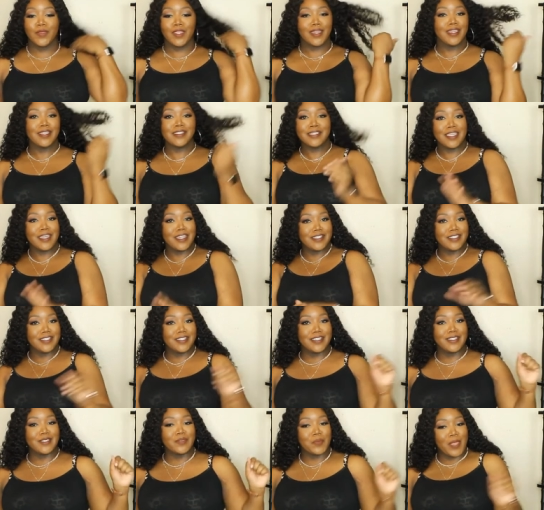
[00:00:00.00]
let's get into
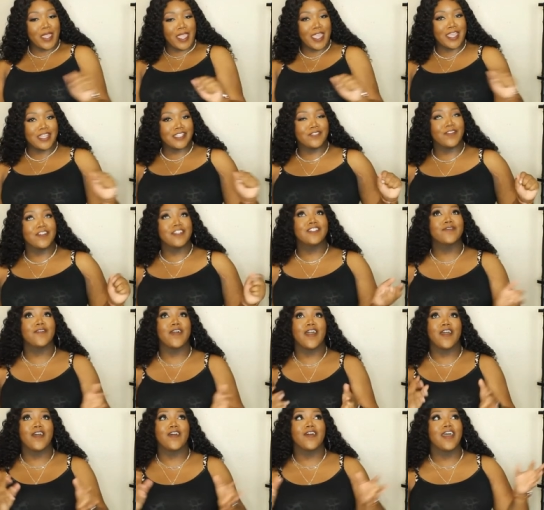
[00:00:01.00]
these pants. First of
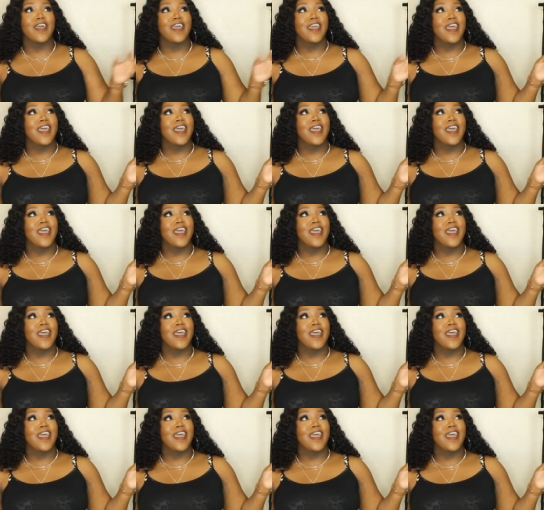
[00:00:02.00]
all,